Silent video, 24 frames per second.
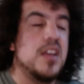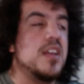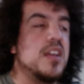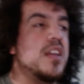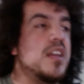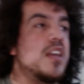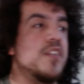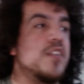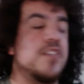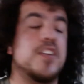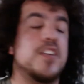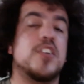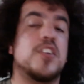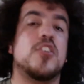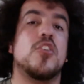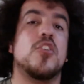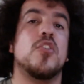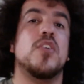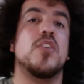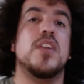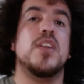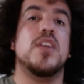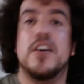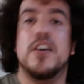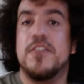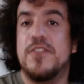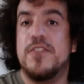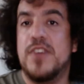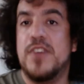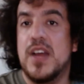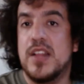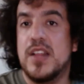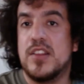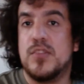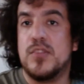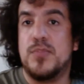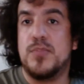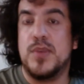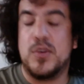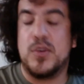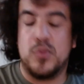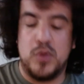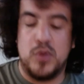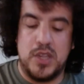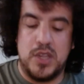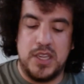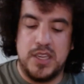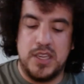given current events
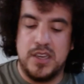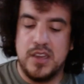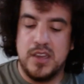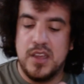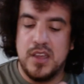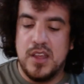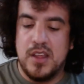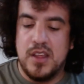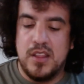between